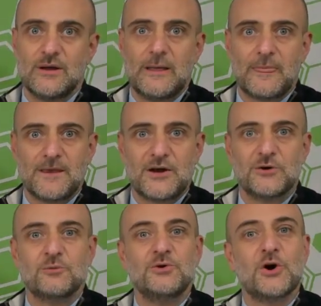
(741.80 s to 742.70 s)

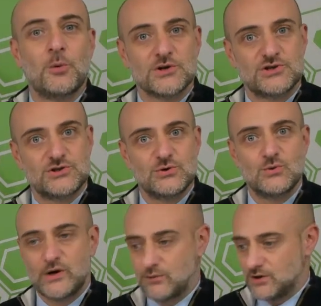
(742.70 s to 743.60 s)
know what you're
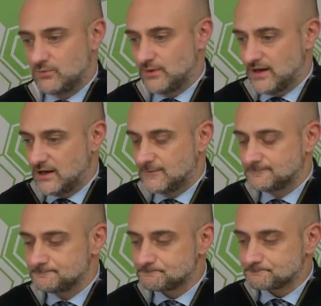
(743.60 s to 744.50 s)
doing when you play it.
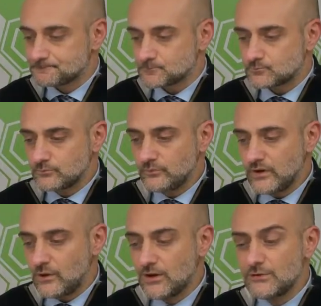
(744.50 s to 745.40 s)

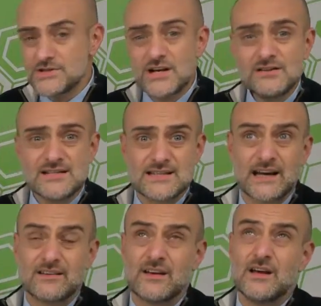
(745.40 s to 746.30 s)
Well, the result is
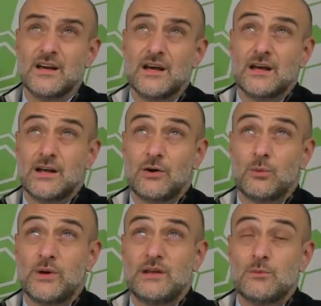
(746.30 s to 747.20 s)
that
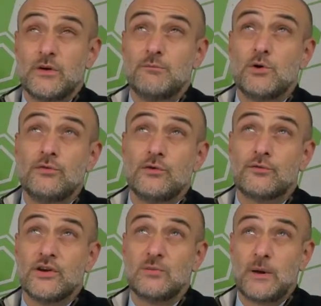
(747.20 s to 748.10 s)
we moved to
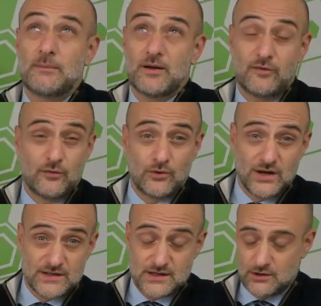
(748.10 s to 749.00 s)
free to play about 4
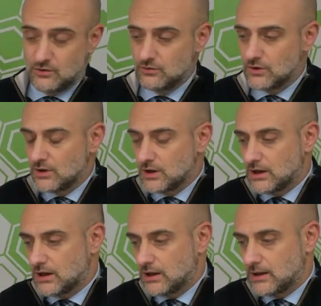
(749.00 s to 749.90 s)
years ago.
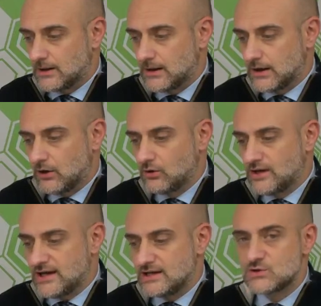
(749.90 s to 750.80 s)

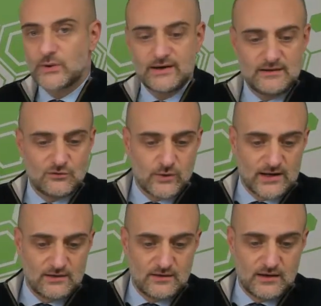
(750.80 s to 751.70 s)
Only in
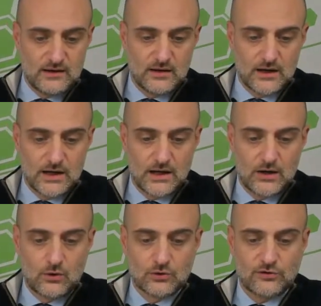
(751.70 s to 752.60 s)
2020,
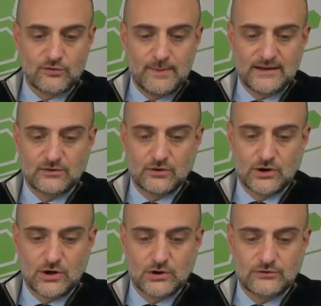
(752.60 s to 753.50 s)
Order of Battle
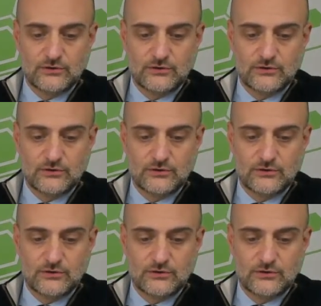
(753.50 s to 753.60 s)
got